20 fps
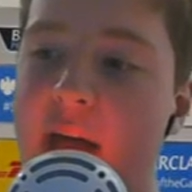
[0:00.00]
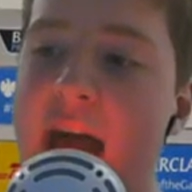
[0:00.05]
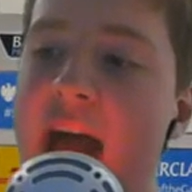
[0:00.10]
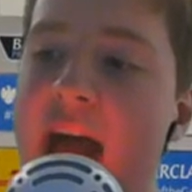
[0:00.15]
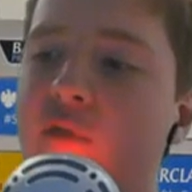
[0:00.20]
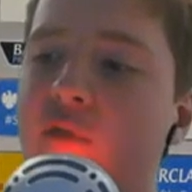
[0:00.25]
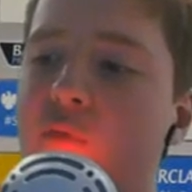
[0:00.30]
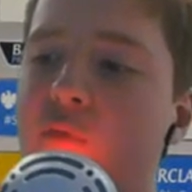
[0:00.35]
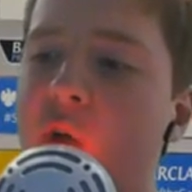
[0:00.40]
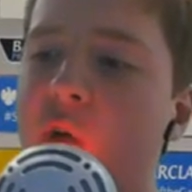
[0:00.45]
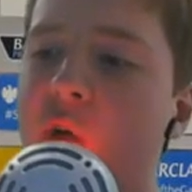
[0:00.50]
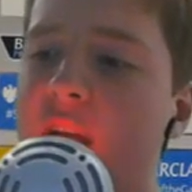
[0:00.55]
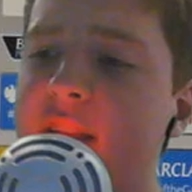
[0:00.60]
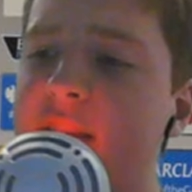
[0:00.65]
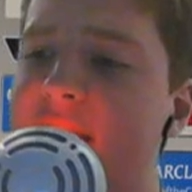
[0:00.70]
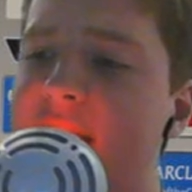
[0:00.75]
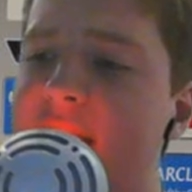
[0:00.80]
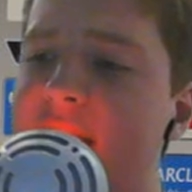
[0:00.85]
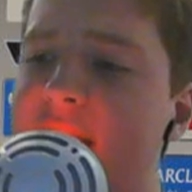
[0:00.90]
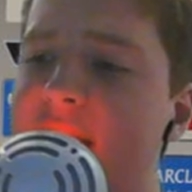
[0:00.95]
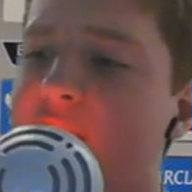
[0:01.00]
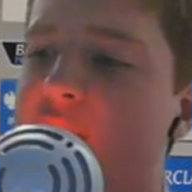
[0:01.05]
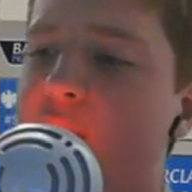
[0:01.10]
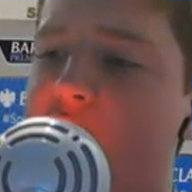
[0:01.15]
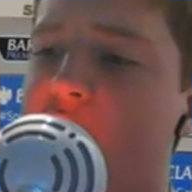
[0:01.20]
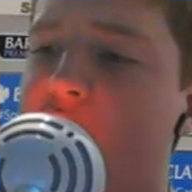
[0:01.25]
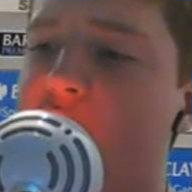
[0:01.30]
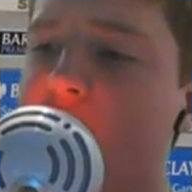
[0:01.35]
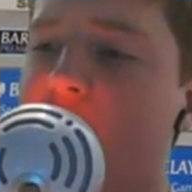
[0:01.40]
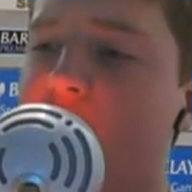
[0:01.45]
As Ryan says, who
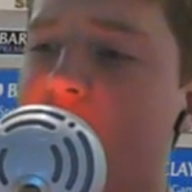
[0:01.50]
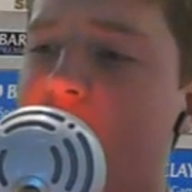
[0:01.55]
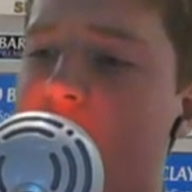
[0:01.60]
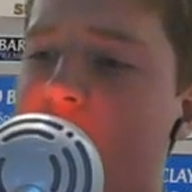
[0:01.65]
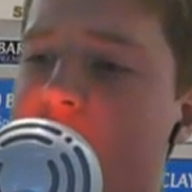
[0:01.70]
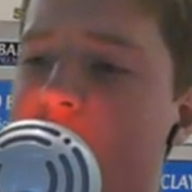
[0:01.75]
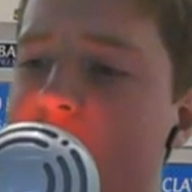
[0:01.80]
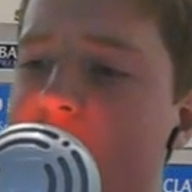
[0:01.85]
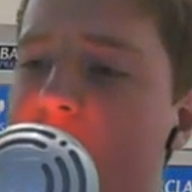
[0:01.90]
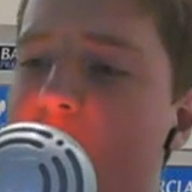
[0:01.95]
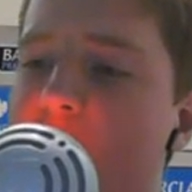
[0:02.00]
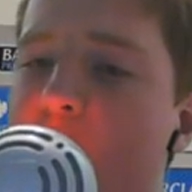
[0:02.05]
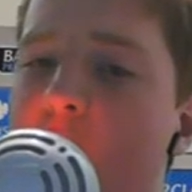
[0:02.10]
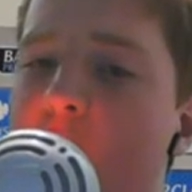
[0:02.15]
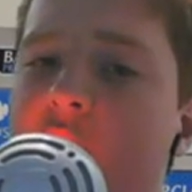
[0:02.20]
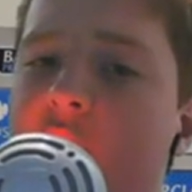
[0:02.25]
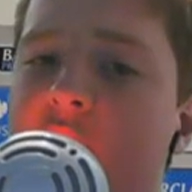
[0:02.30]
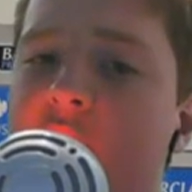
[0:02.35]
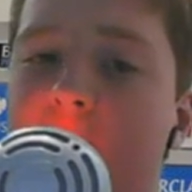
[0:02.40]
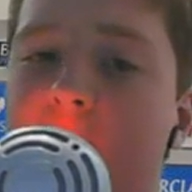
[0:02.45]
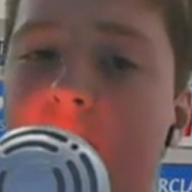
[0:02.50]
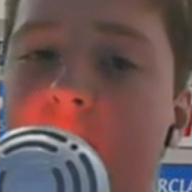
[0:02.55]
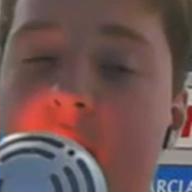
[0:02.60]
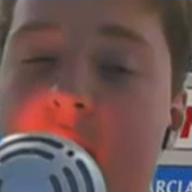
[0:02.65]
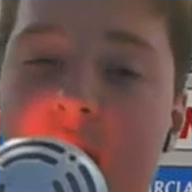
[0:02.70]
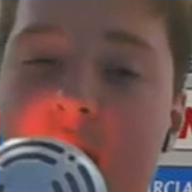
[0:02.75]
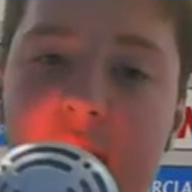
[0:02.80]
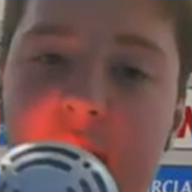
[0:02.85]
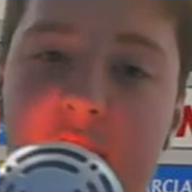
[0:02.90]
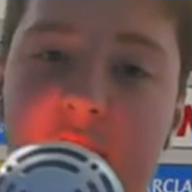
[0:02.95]
has just joined the stream, welcome
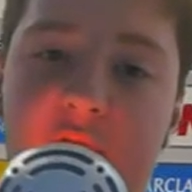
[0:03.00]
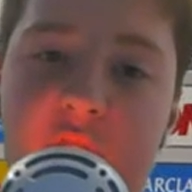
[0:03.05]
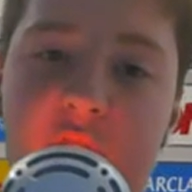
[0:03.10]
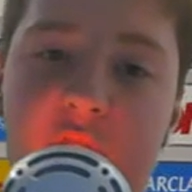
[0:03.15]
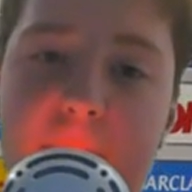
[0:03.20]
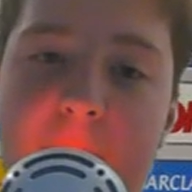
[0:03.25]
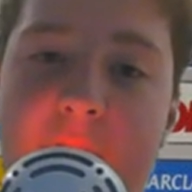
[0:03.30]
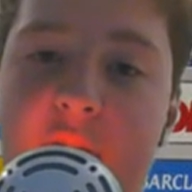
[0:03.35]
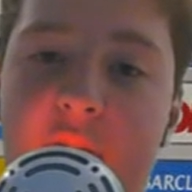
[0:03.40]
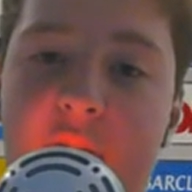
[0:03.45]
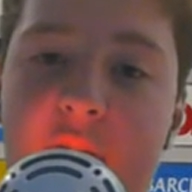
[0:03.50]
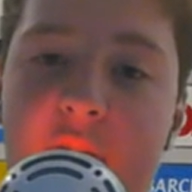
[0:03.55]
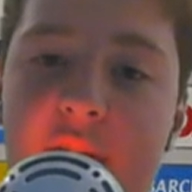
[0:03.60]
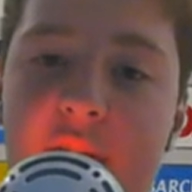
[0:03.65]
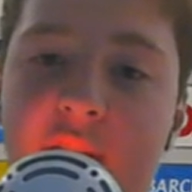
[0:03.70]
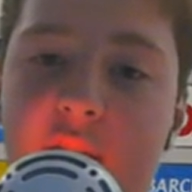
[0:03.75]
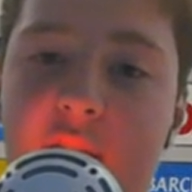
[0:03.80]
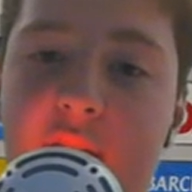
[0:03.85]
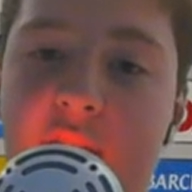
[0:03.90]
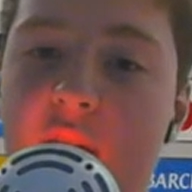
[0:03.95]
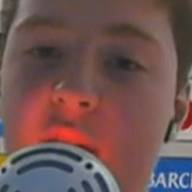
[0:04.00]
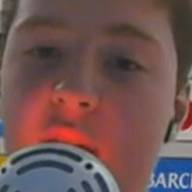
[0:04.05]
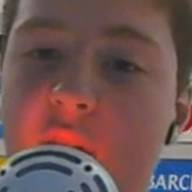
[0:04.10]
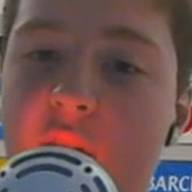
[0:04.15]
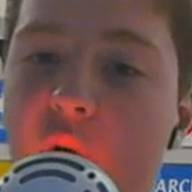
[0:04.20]
to the stream, pal. How are you doing?